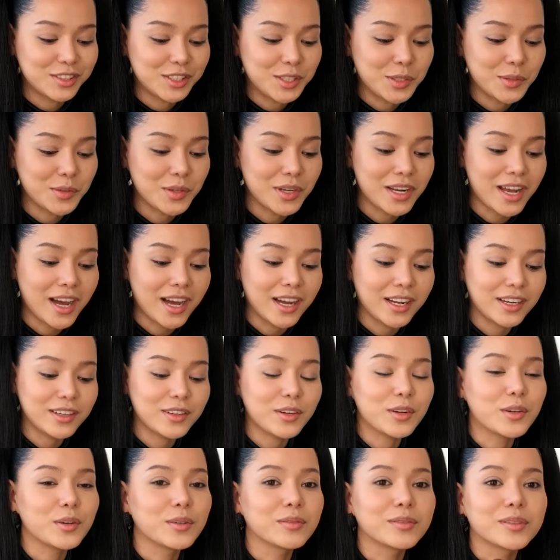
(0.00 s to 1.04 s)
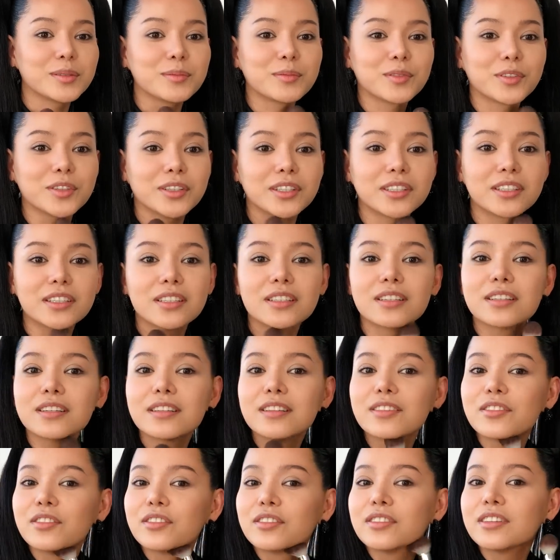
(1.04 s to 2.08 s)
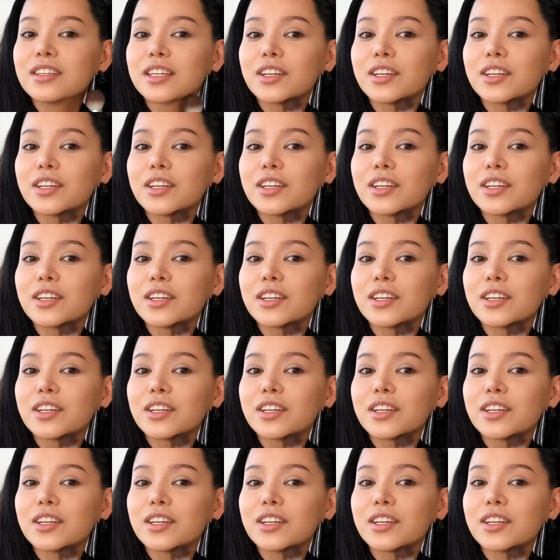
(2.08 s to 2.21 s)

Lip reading: Do not overboard the